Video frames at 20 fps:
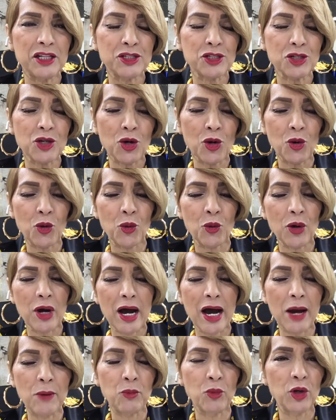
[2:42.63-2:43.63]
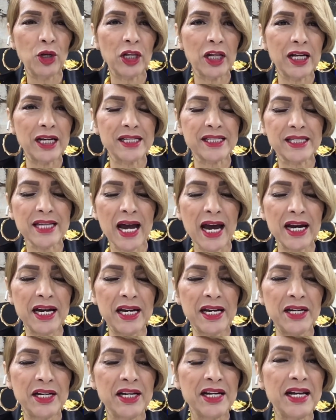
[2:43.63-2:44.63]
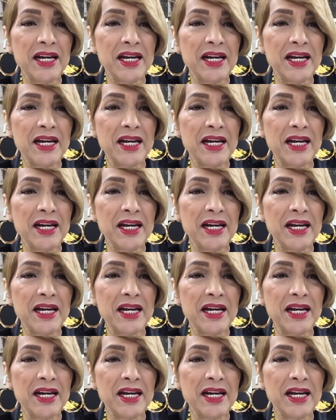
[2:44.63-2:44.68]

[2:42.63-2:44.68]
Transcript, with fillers: So I'm really excited.